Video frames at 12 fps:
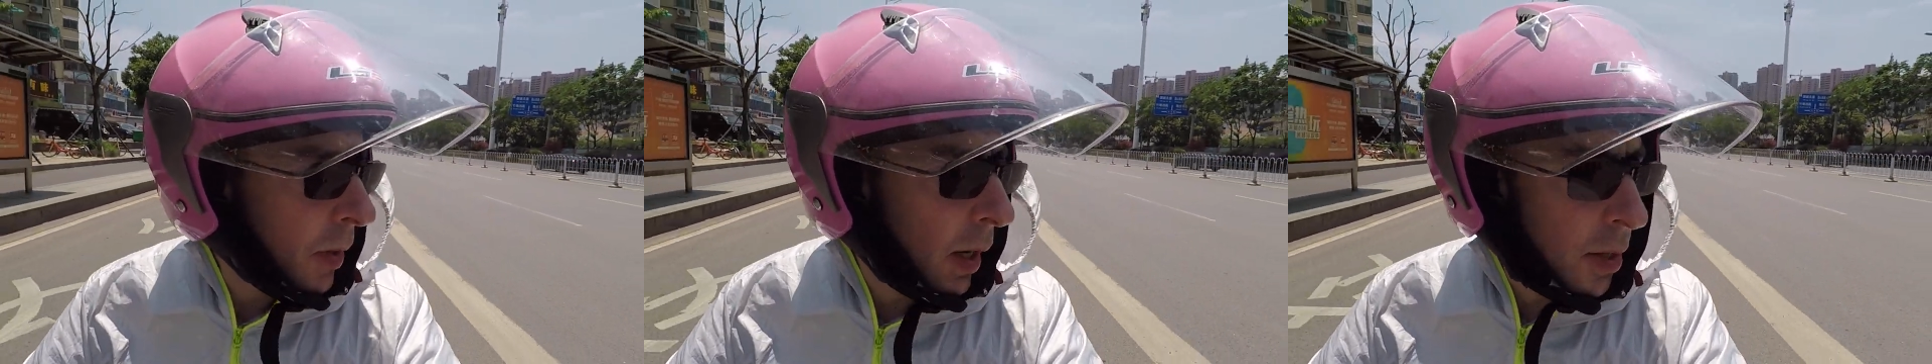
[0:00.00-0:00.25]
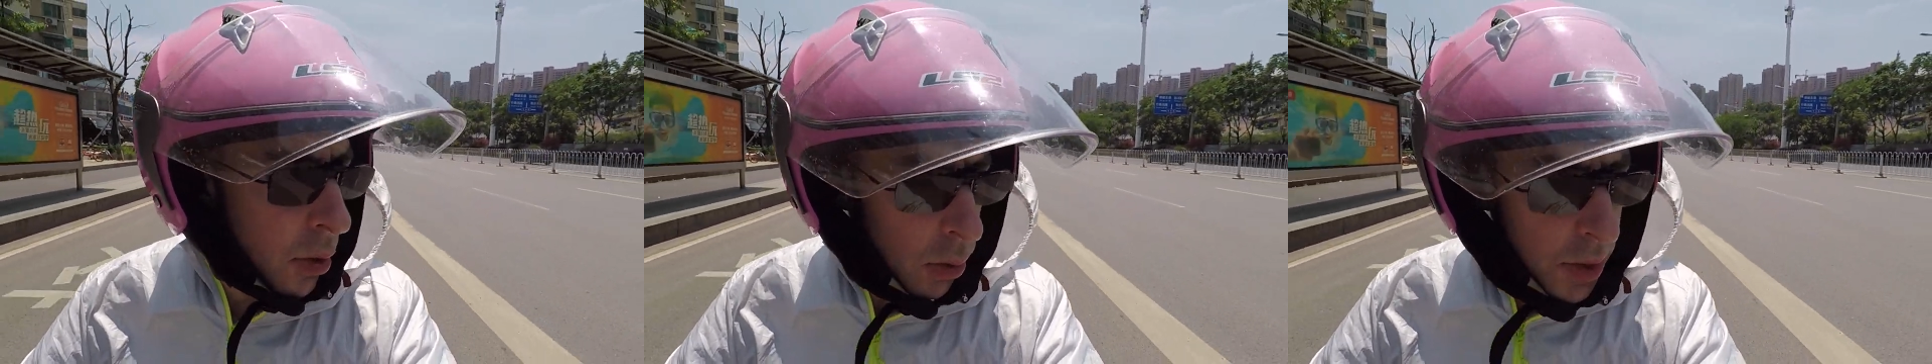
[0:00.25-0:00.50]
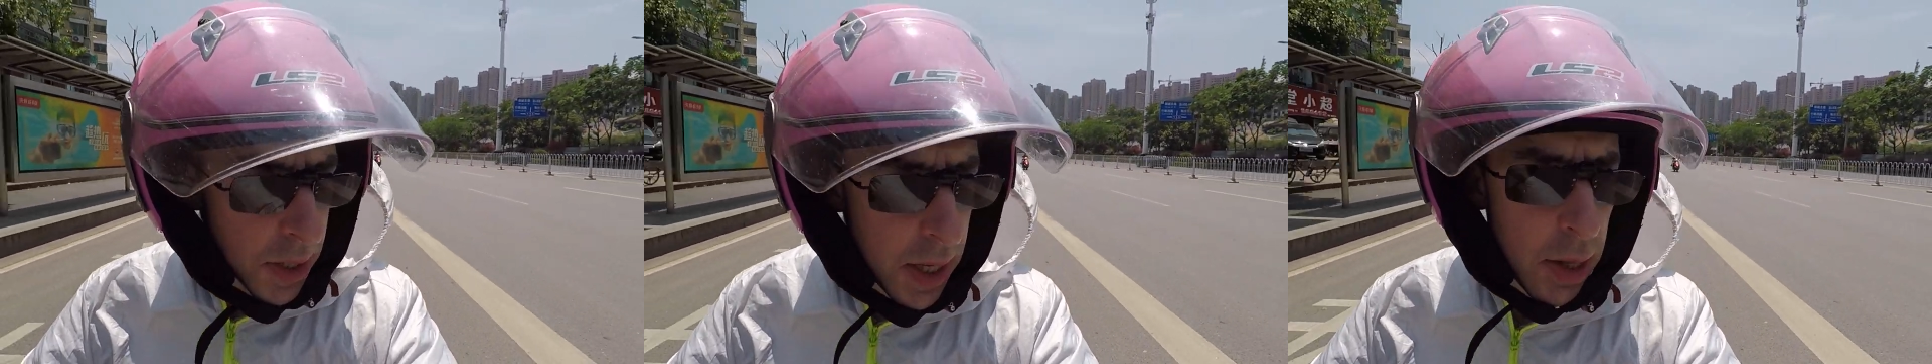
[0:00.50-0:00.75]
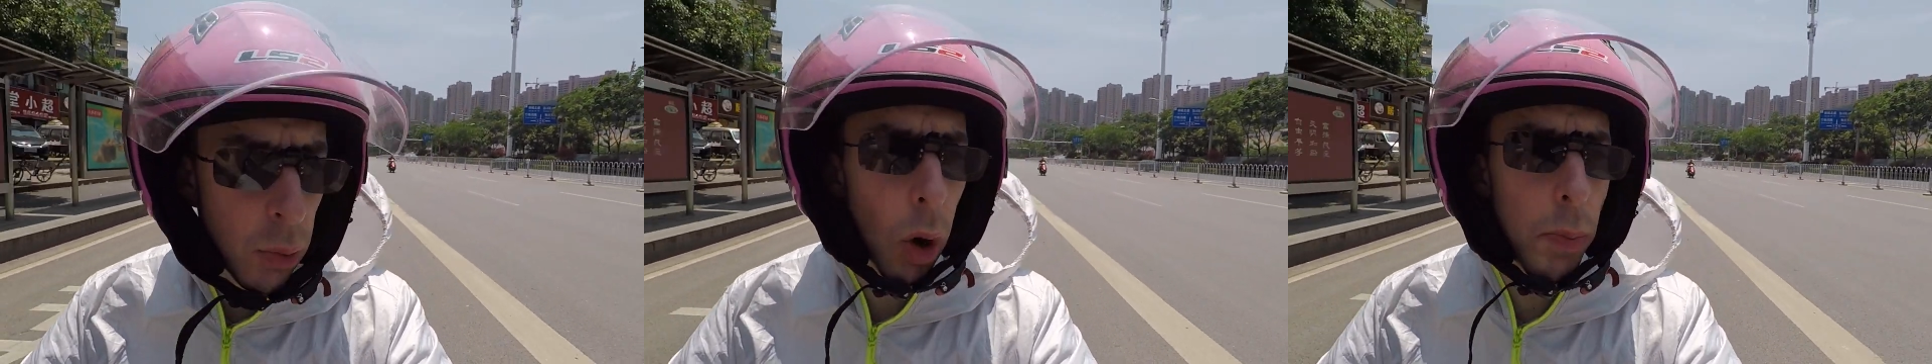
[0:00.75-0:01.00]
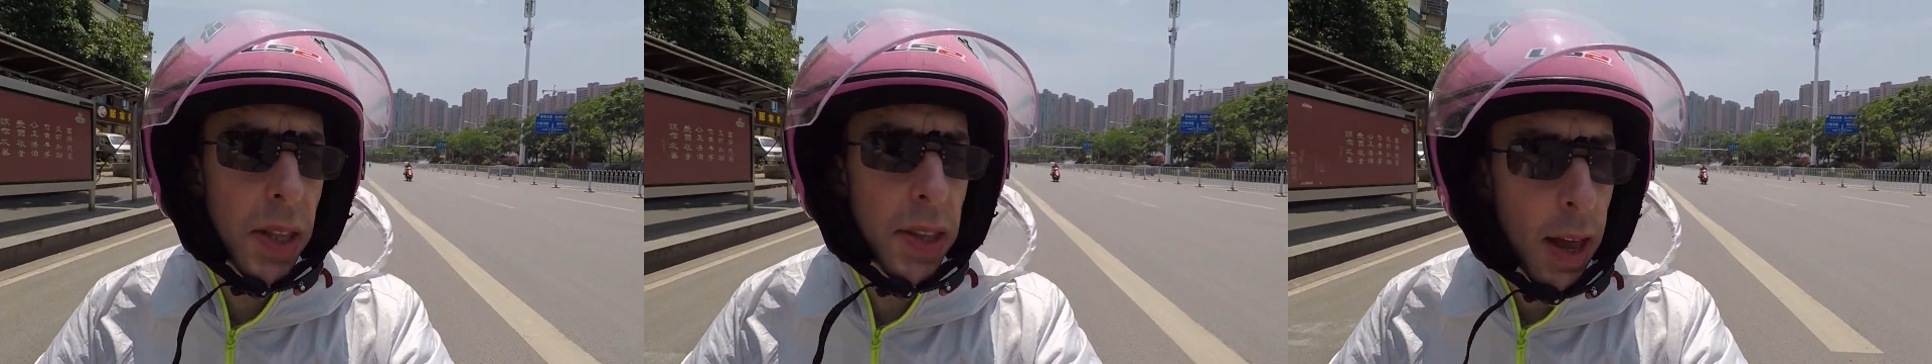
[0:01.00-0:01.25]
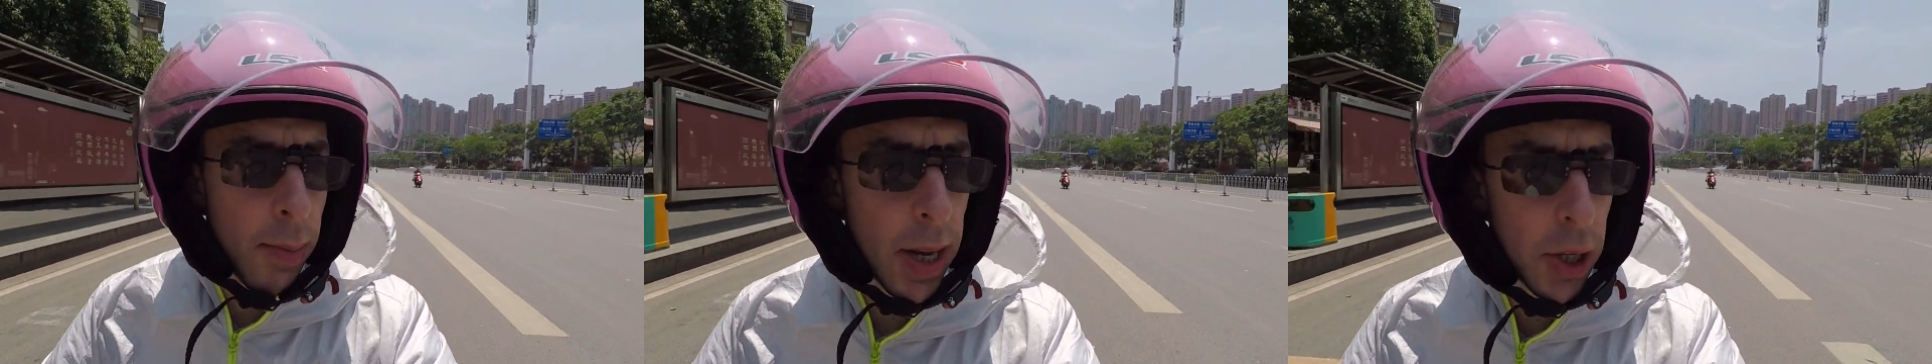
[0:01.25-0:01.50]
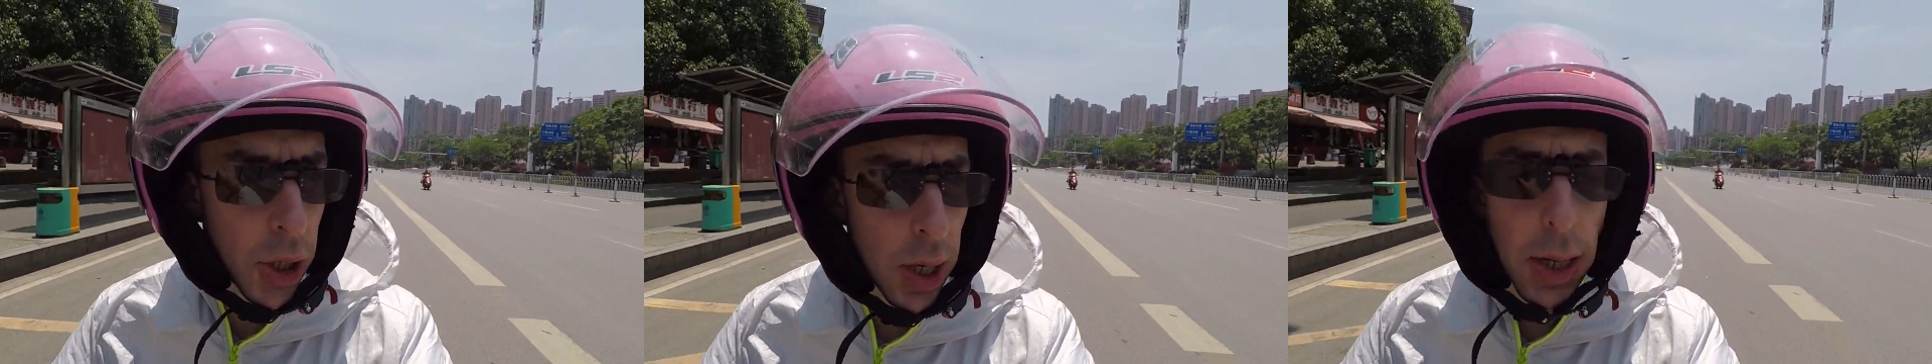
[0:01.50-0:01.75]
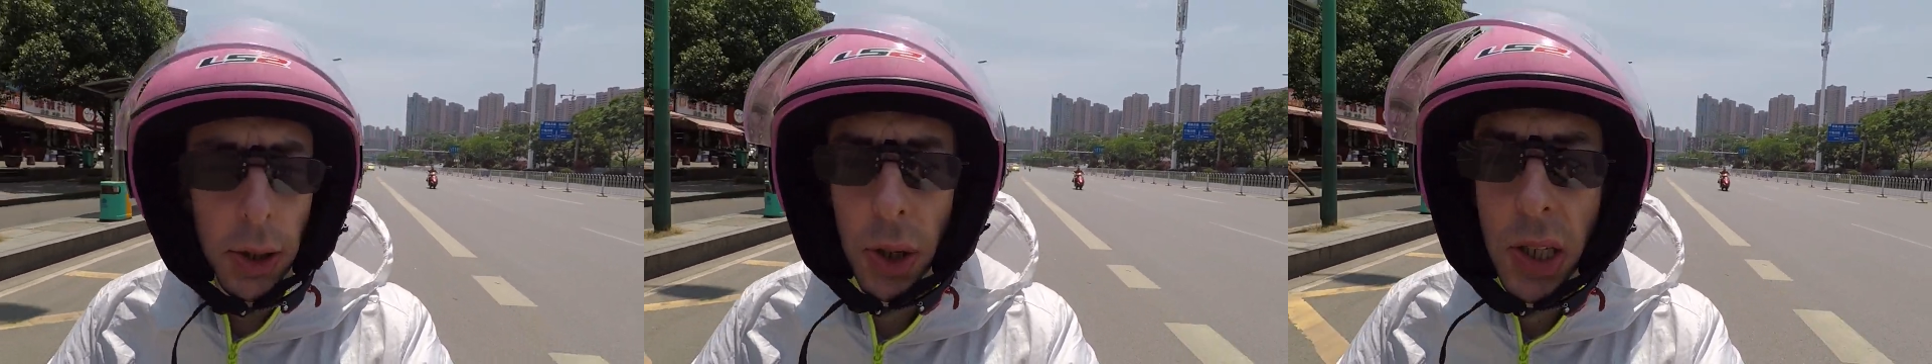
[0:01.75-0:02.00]
And your skin will be damaged.
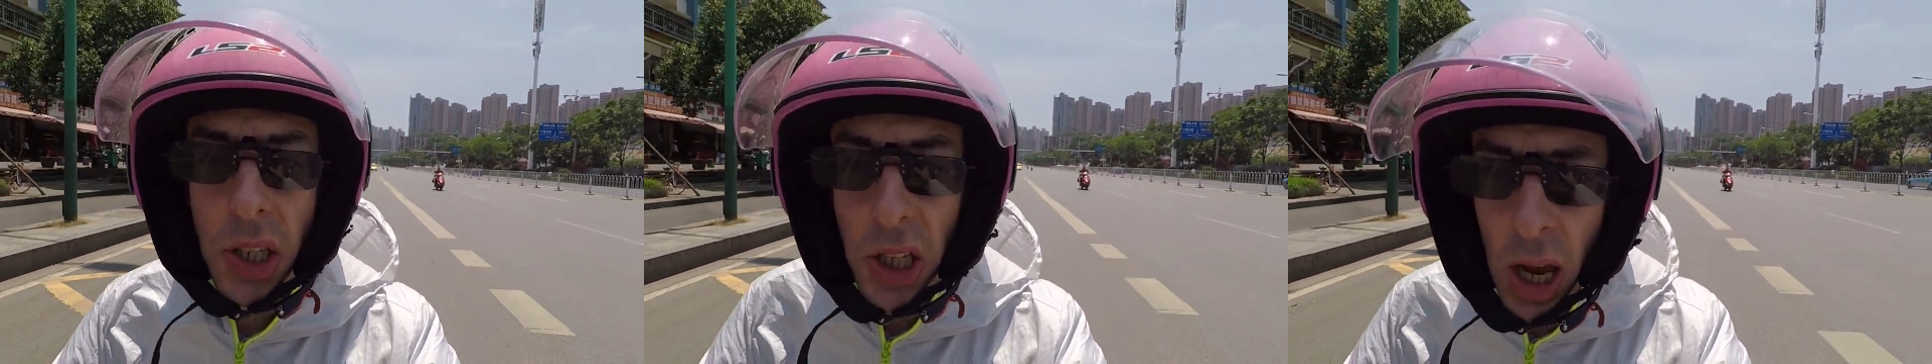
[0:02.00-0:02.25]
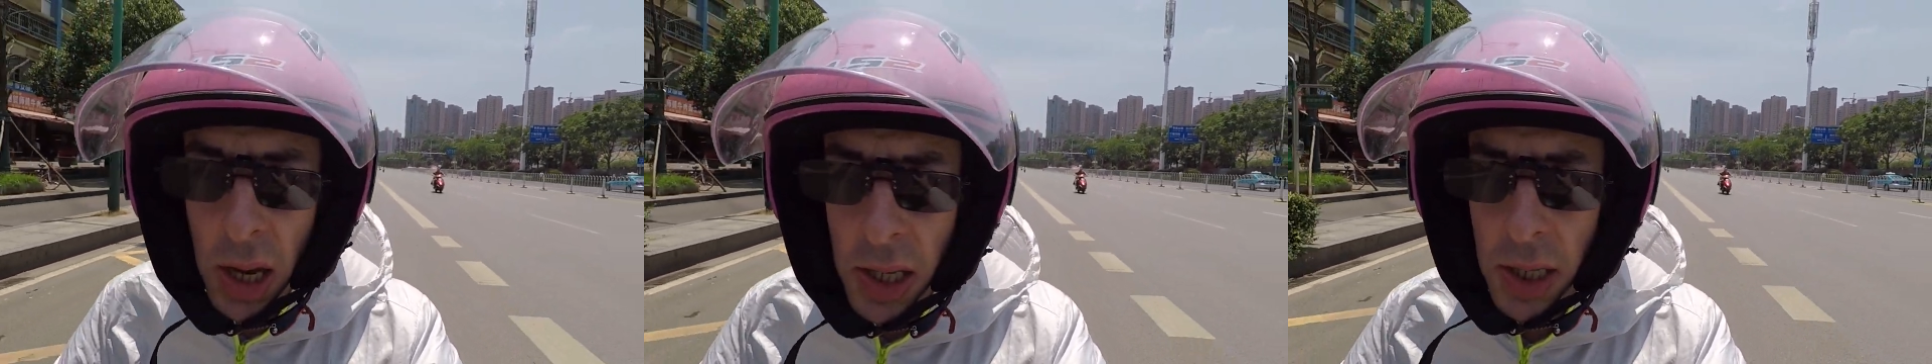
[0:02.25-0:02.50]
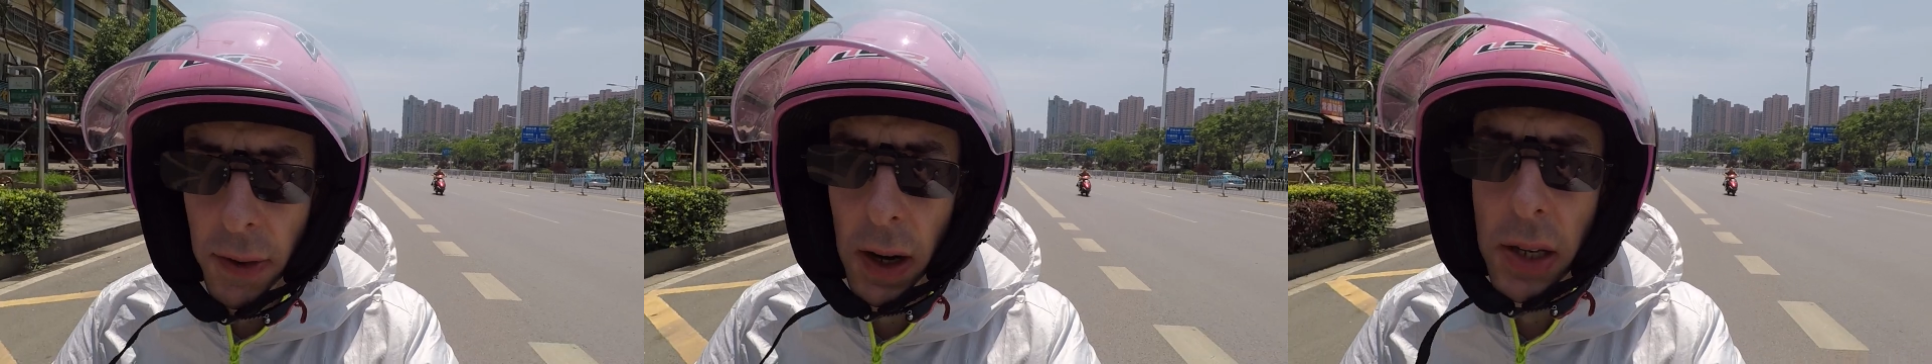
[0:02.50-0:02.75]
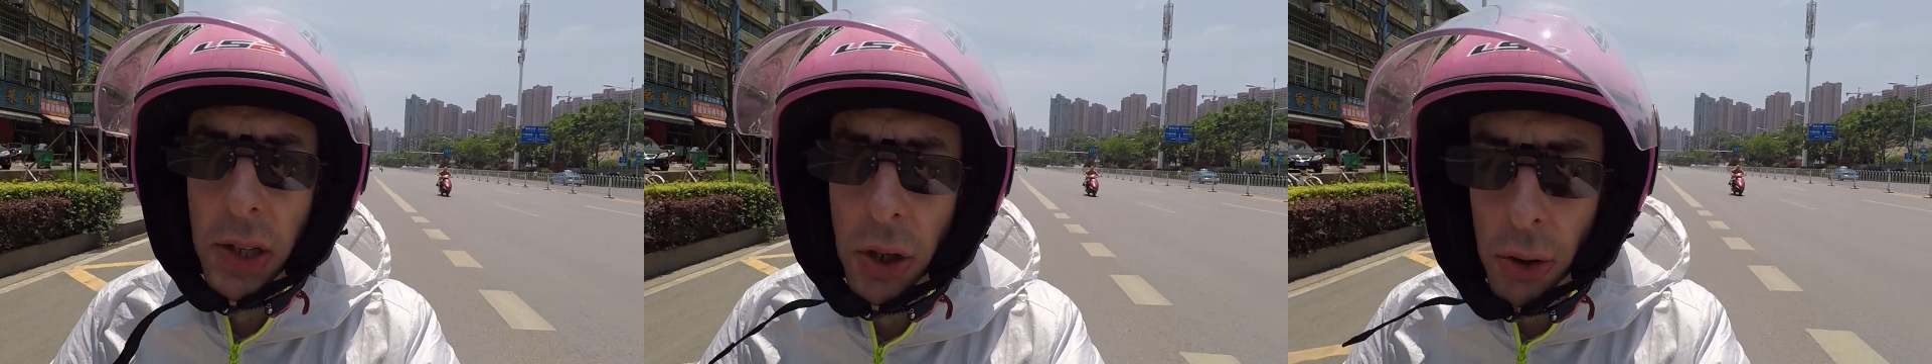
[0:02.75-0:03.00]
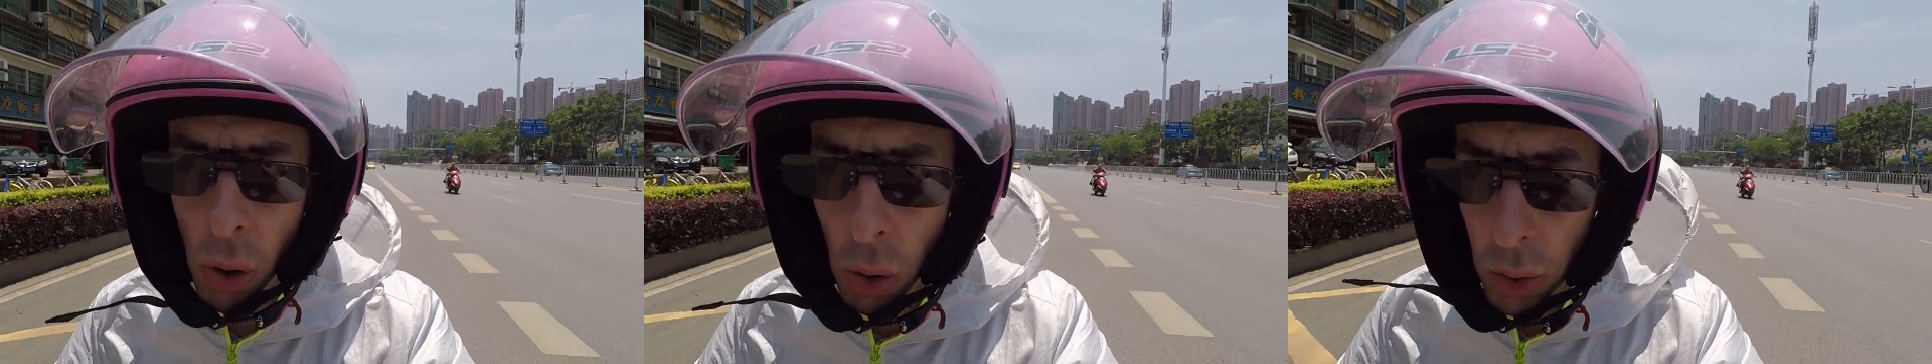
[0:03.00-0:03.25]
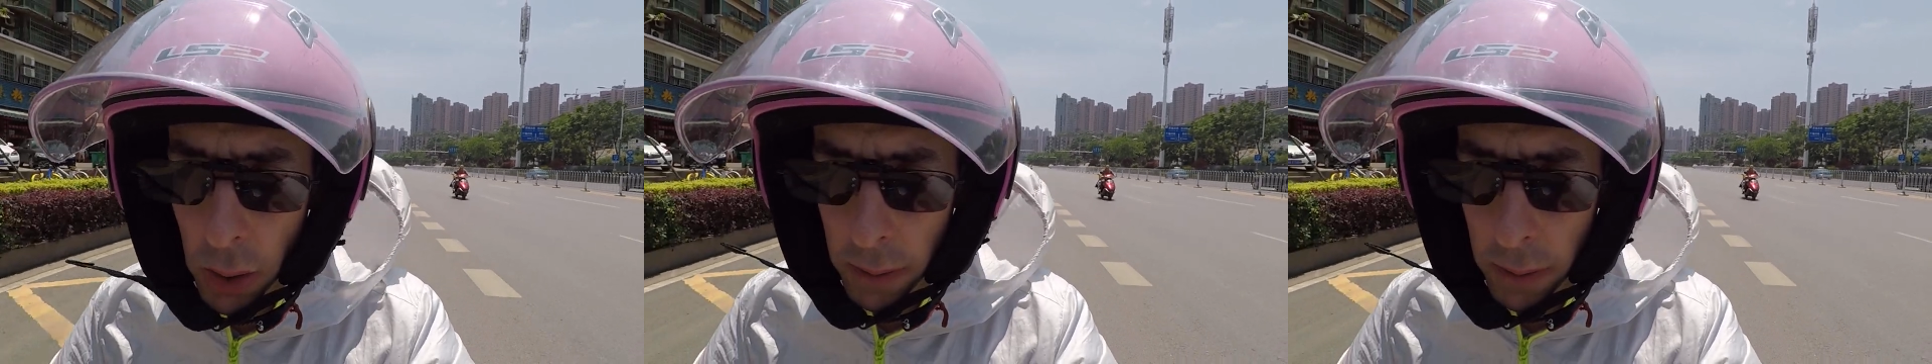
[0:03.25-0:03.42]
The sun is very strong